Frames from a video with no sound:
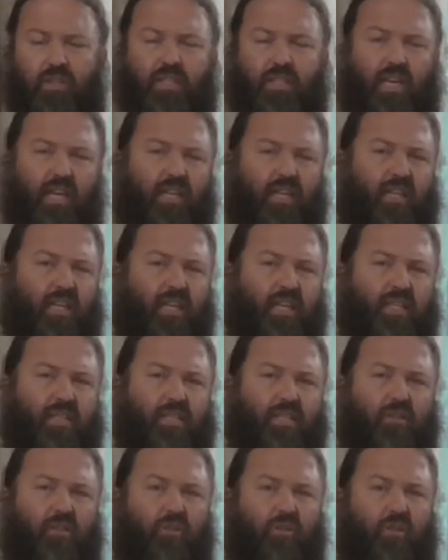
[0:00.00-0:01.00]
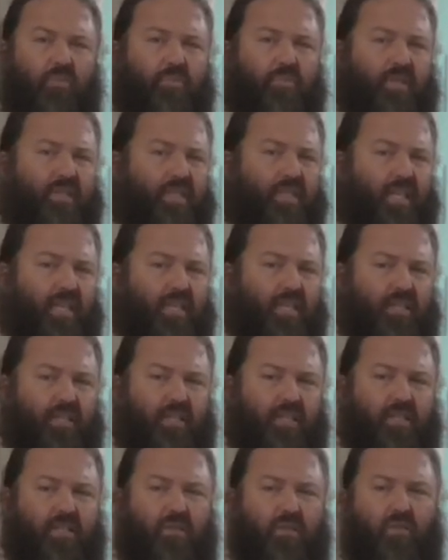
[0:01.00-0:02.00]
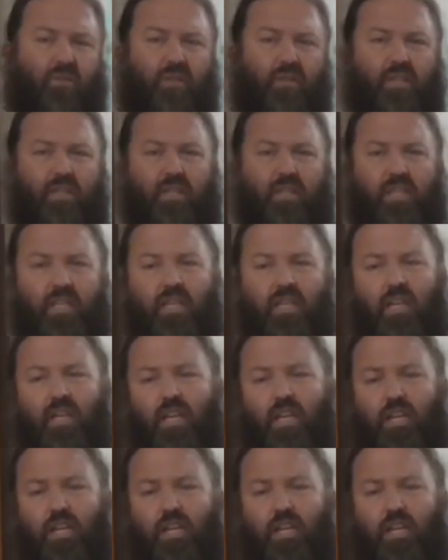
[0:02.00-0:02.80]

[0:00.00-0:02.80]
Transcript: techniques and or the procedures or the